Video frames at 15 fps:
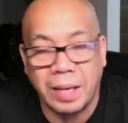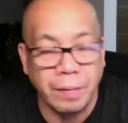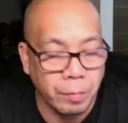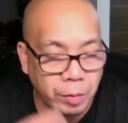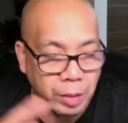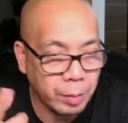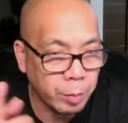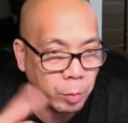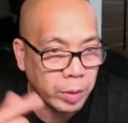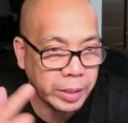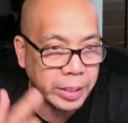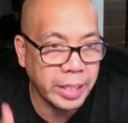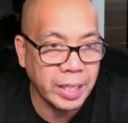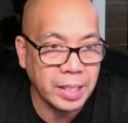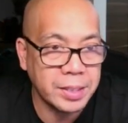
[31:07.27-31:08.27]
number one,
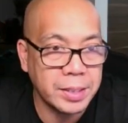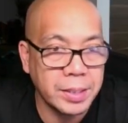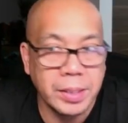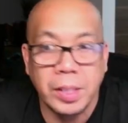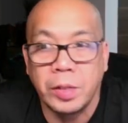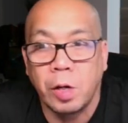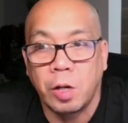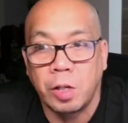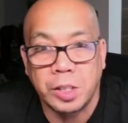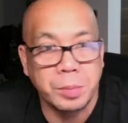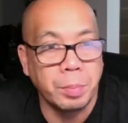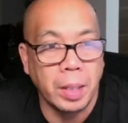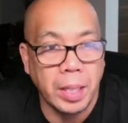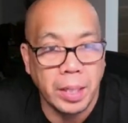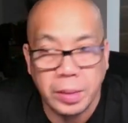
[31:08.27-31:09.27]
cannot see. The dog is
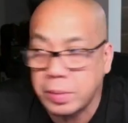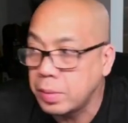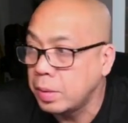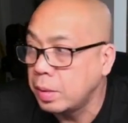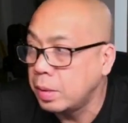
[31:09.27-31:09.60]
blind.